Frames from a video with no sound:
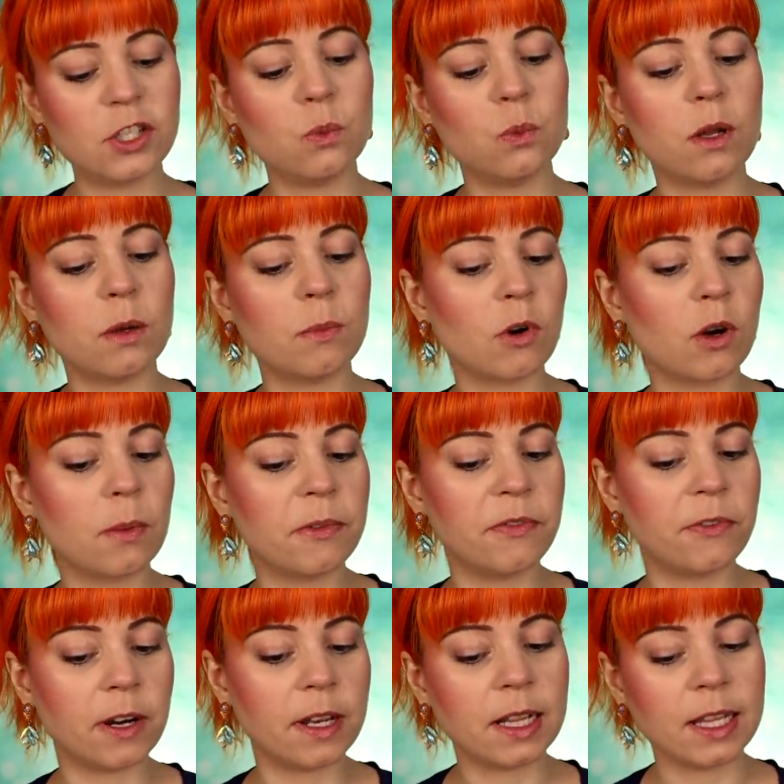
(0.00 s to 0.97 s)
do one more
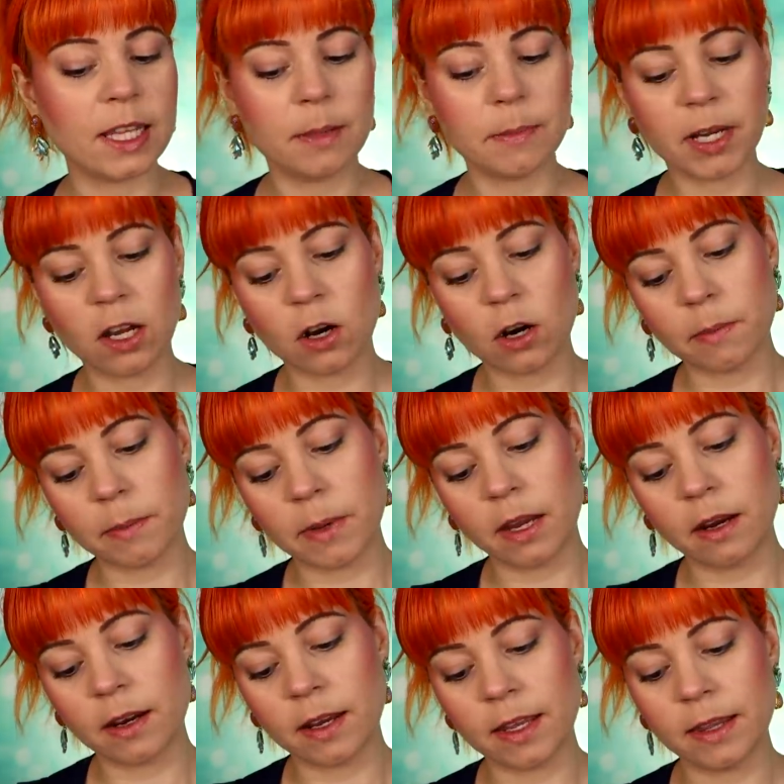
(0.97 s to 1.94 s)
before I clean my arm
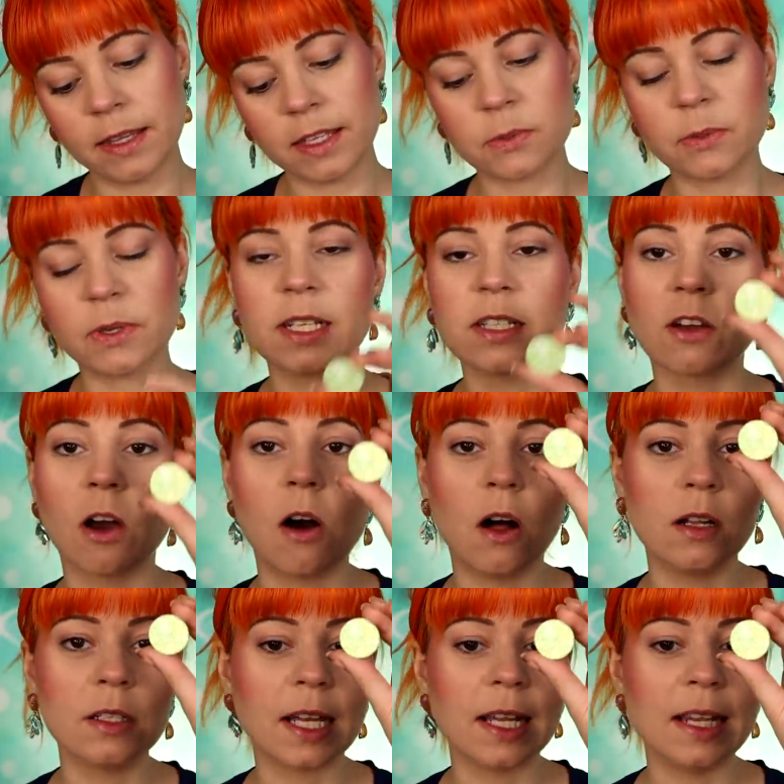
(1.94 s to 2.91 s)
here, and this one is
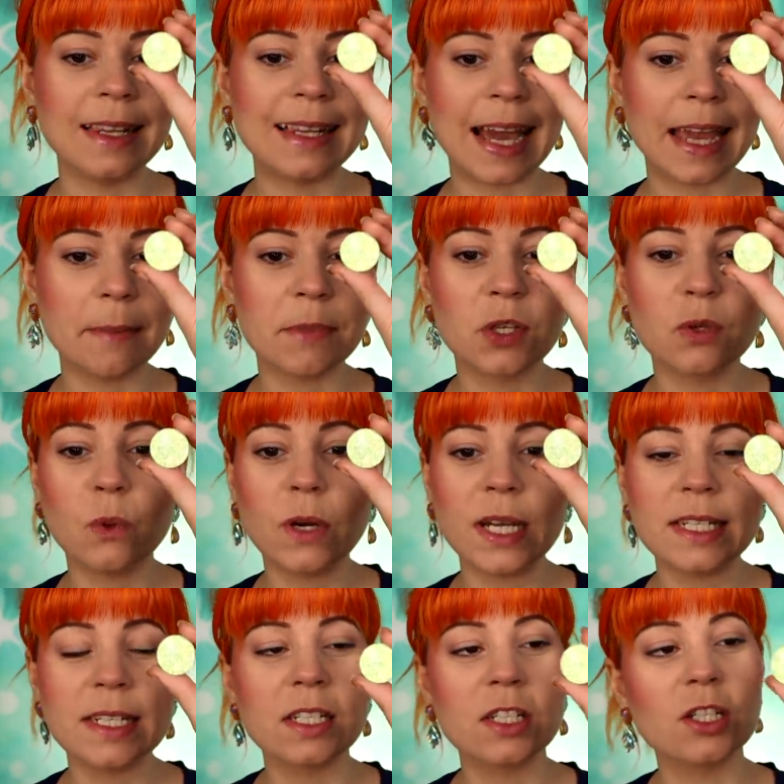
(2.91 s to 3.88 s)
called Lime
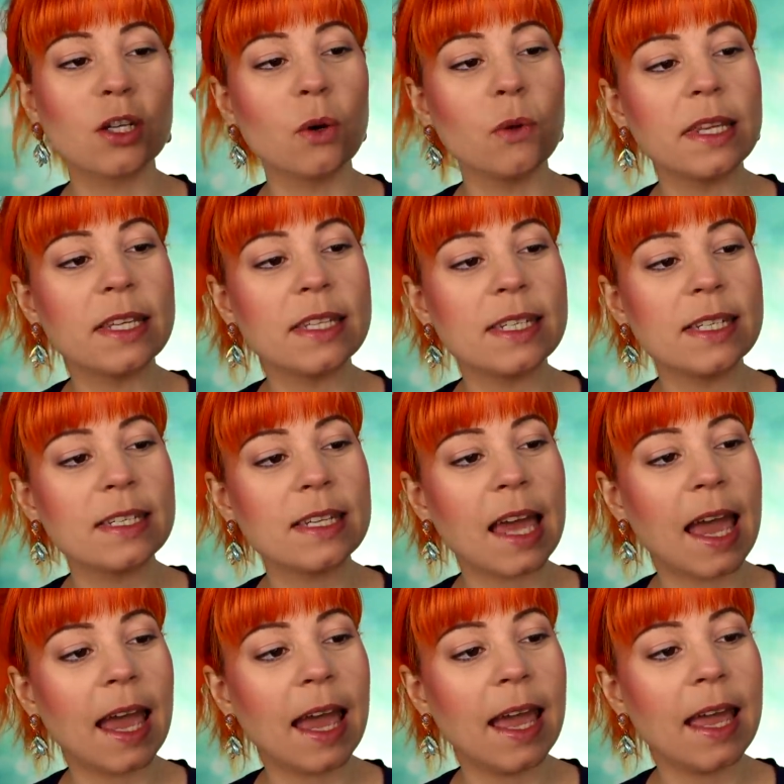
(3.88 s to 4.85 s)
Twist. So this is
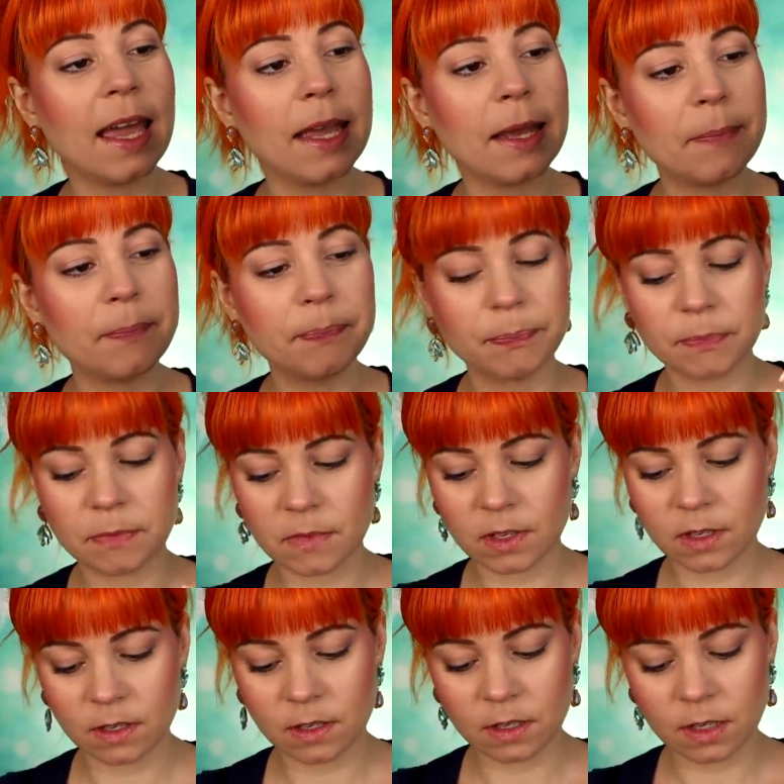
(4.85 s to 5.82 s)
a,
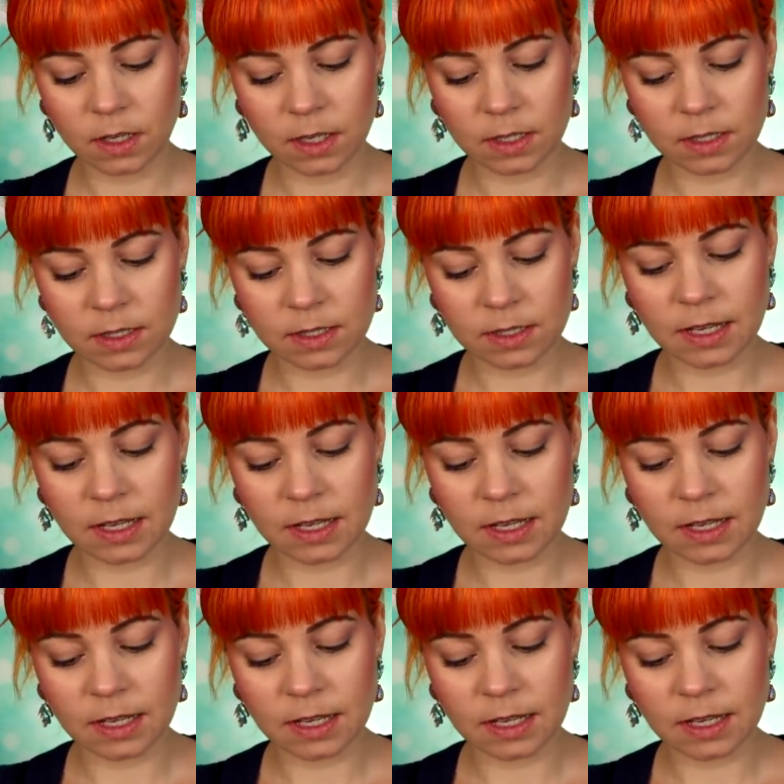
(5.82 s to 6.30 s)
it's